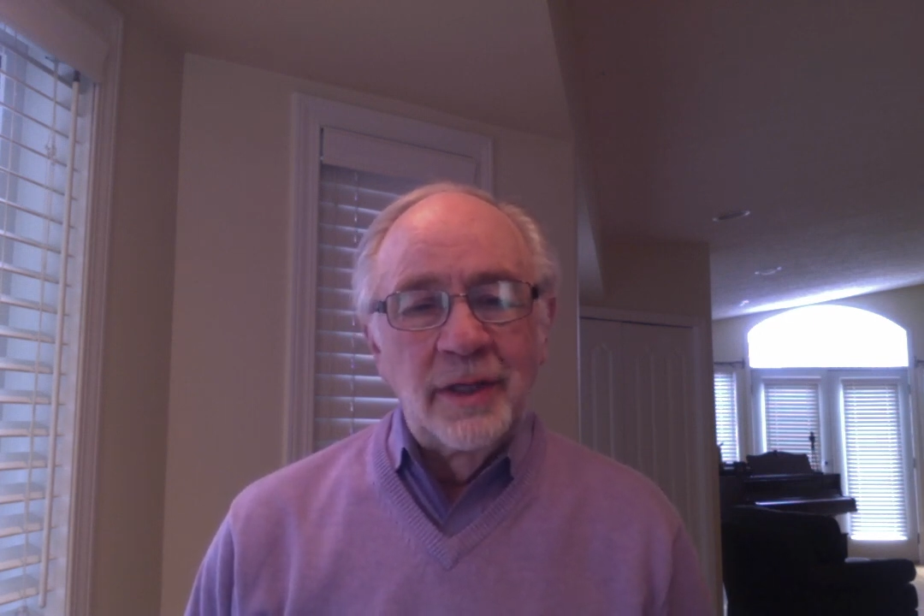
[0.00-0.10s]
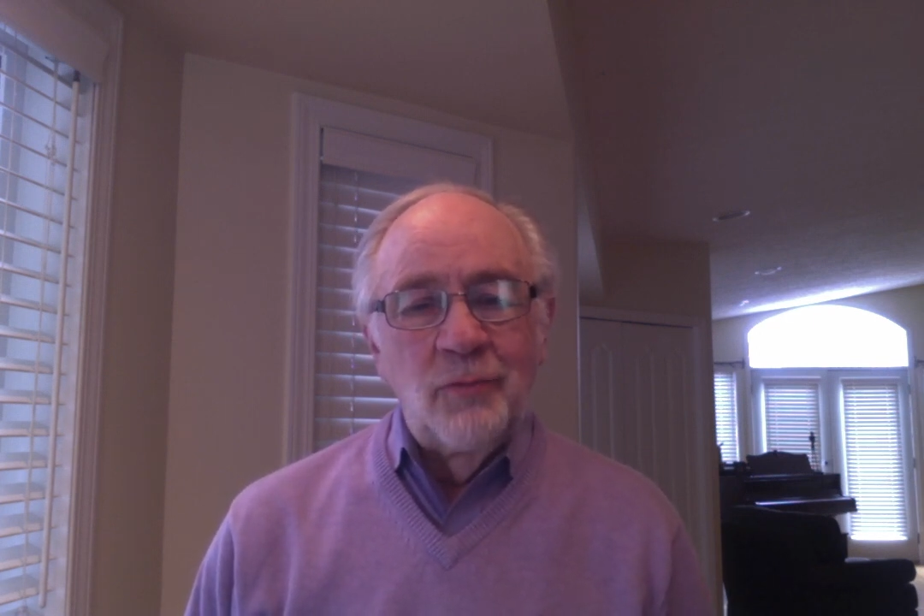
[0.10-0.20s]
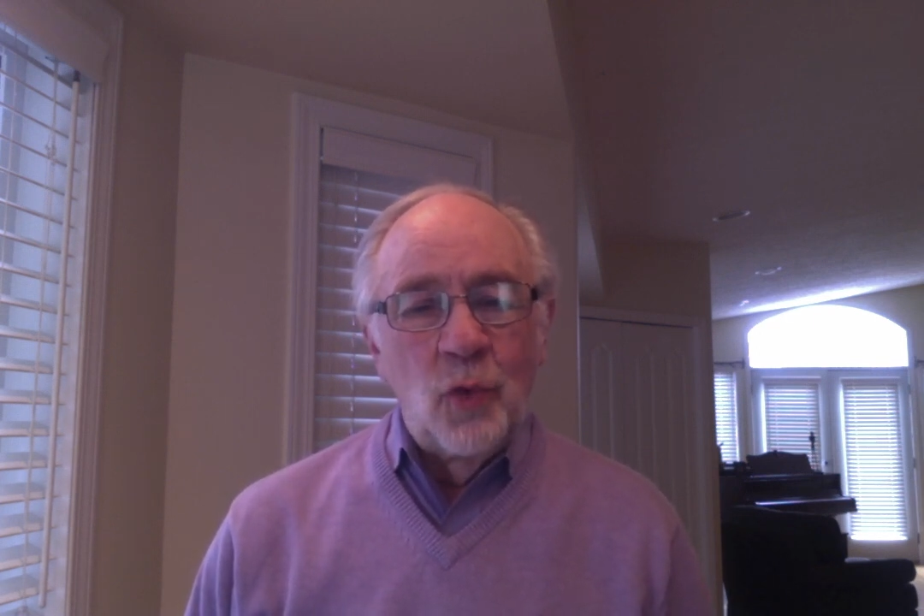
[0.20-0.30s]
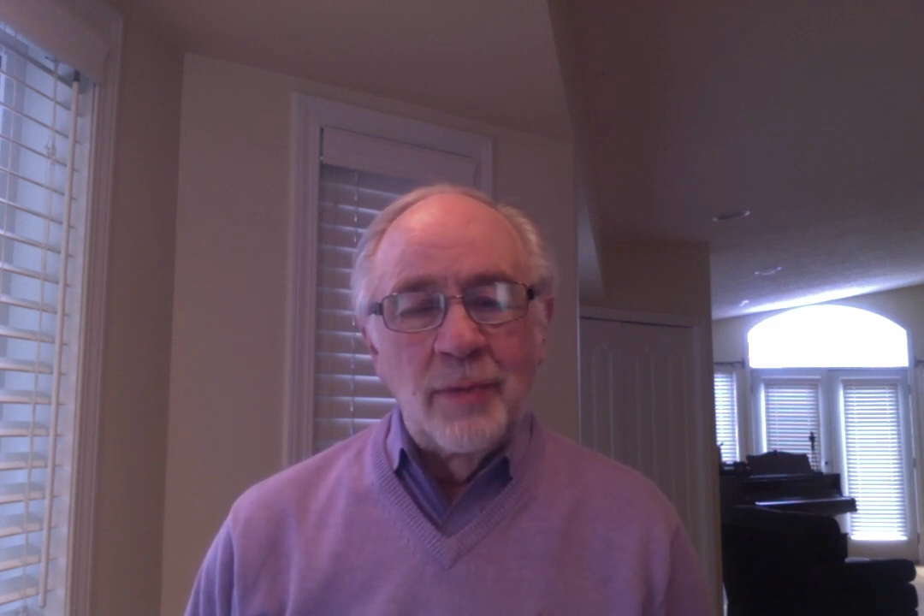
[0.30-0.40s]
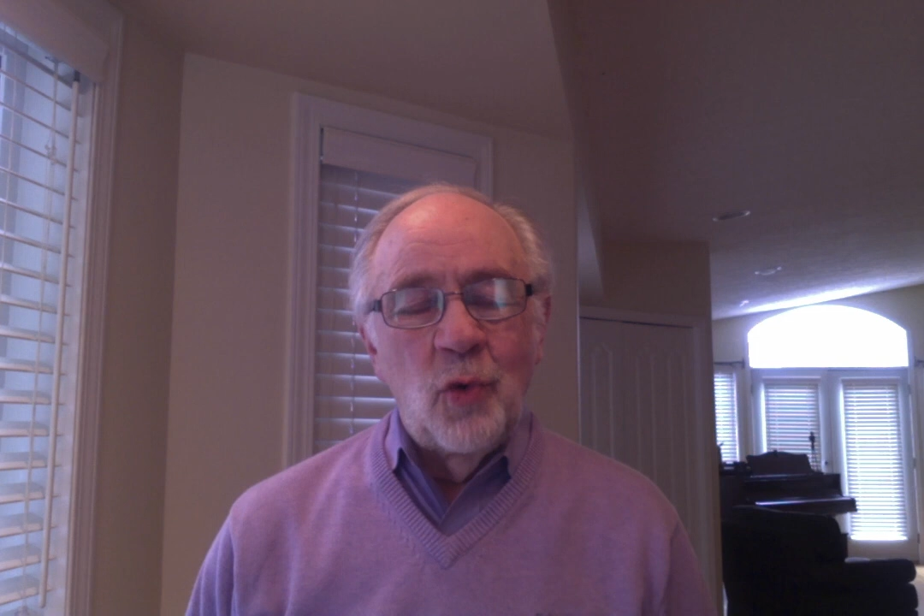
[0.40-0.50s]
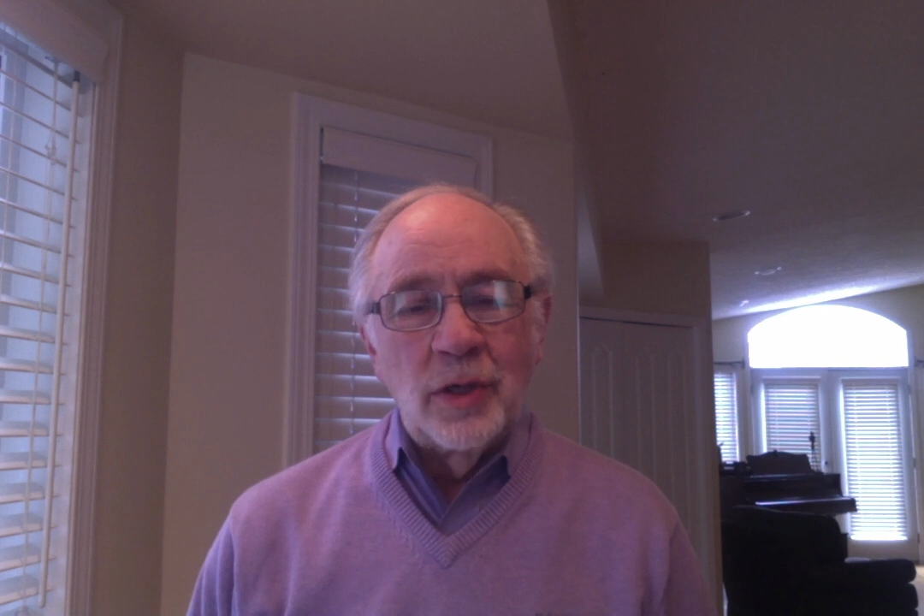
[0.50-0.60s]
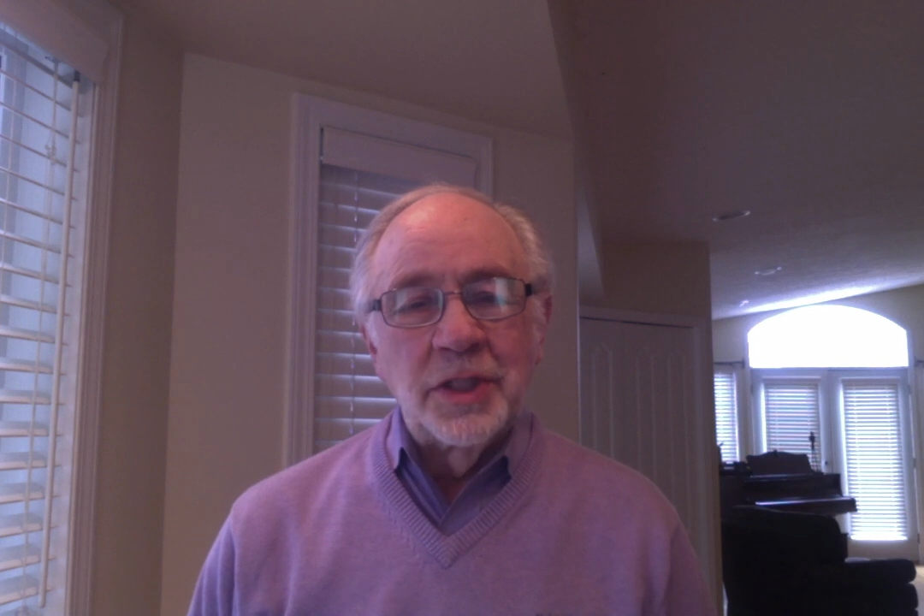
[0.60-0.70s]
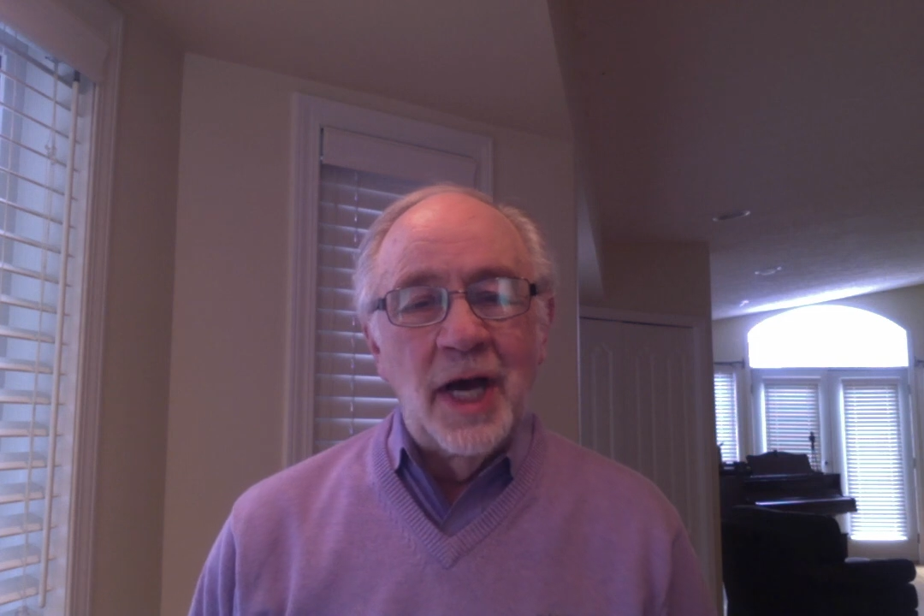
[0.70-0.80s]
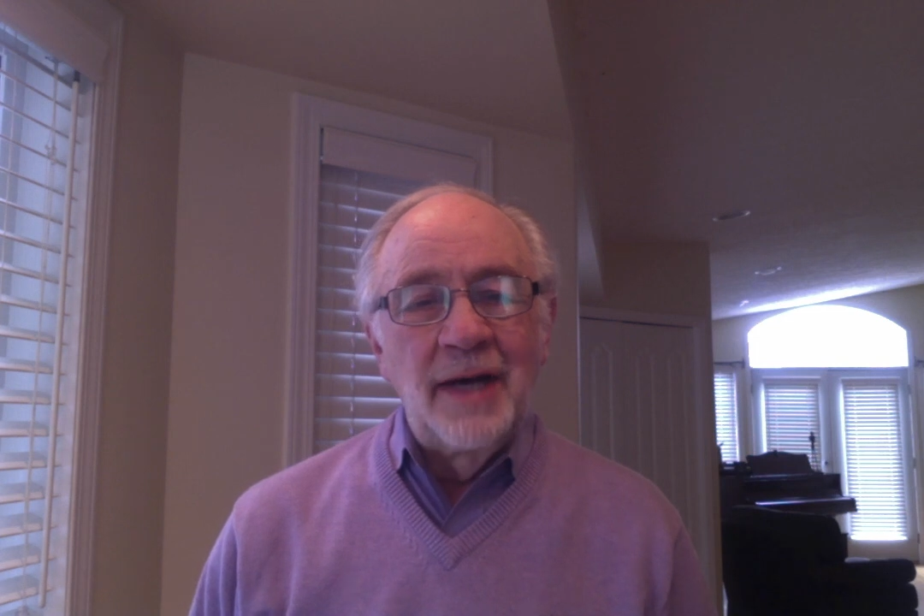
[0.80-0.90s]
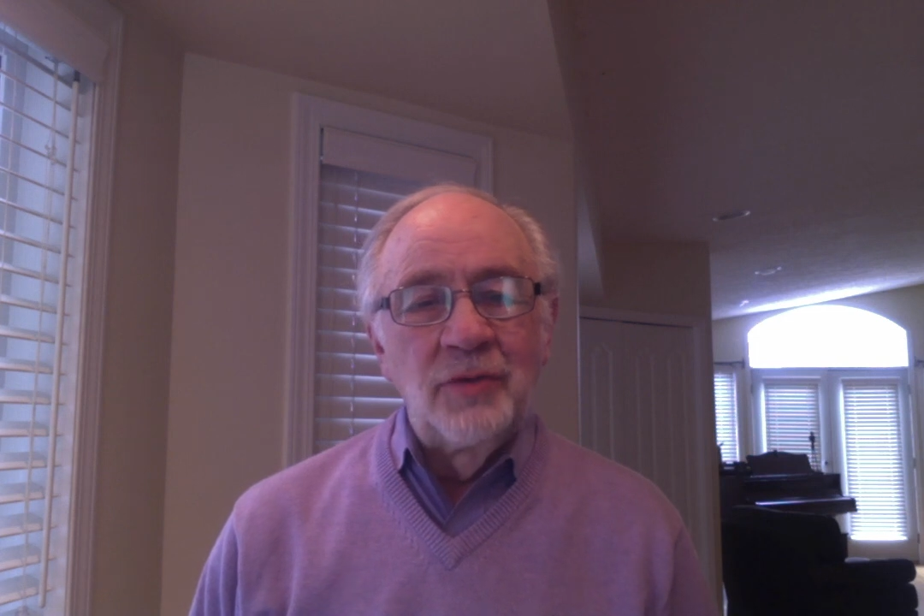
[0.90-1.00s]
them one more
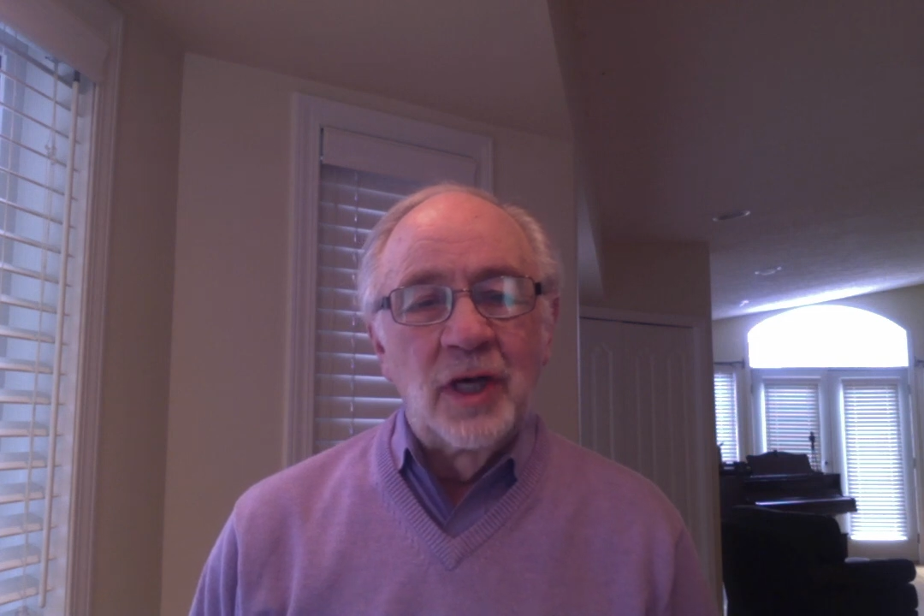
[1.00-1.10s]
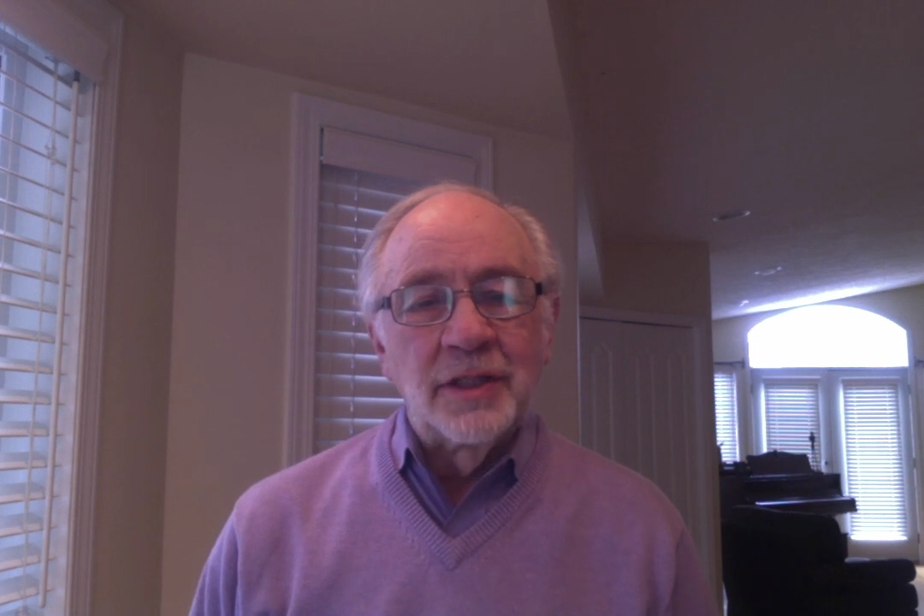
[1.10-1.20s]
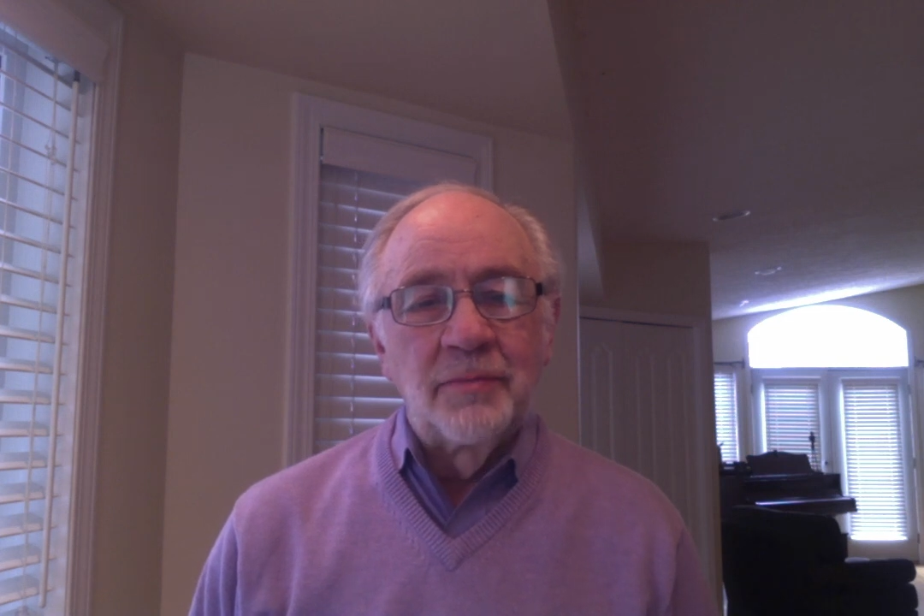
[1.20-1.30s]
time not